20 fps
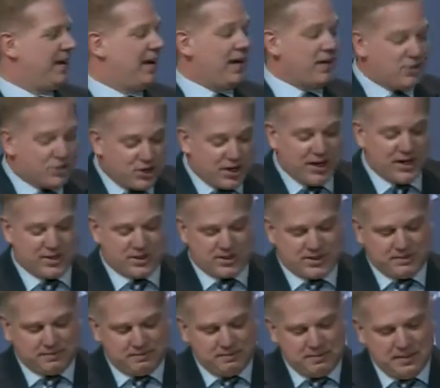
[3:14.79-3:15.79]
It
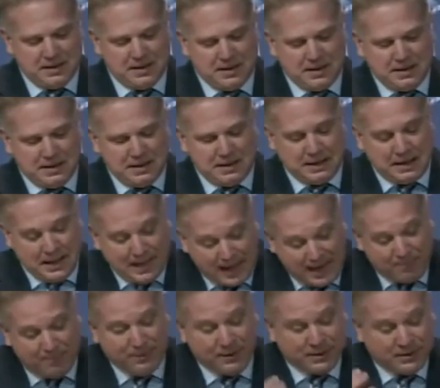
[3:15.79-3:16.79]
just
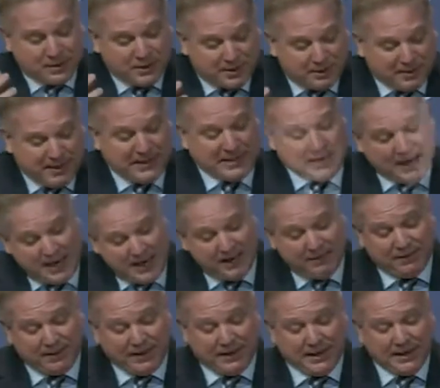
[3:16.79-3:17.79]
happens to be kind
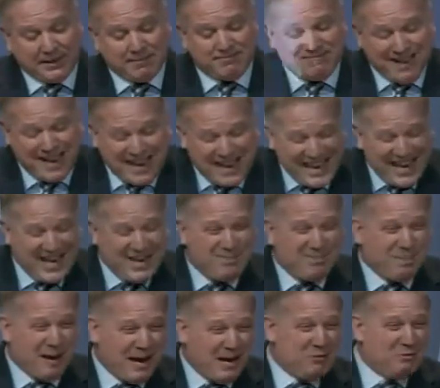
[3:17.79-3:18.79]
of a
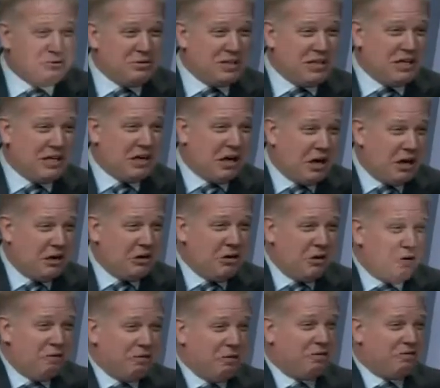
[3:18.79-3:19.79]
head-pounding,
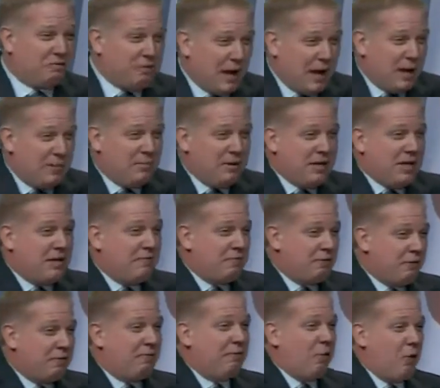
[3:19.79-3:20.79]
hungover, vomiting
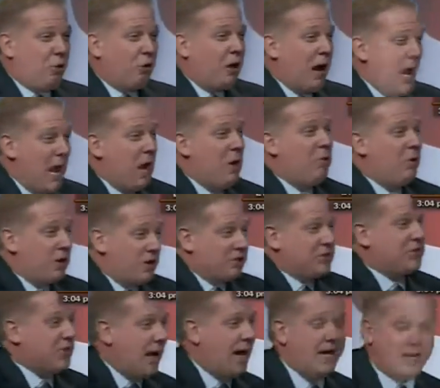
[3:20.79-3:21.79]
for 4
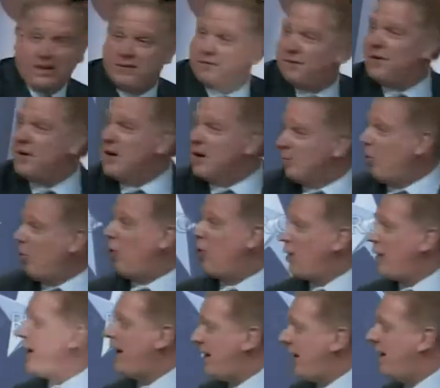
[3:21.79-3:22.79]
hours kind of
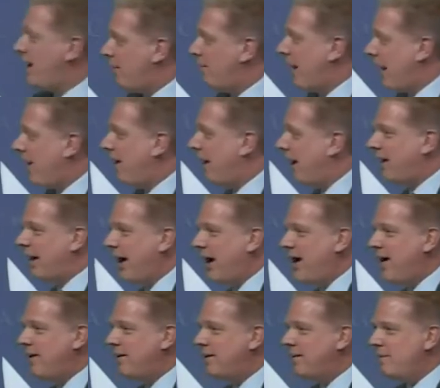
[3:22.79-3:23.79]
morning in
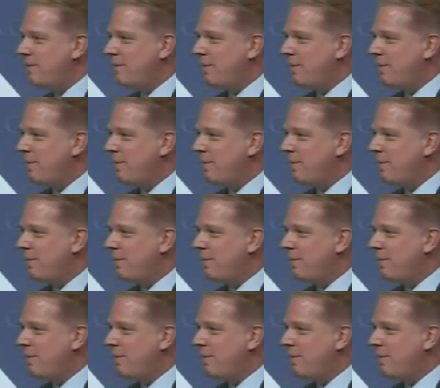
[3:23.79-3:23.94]
America.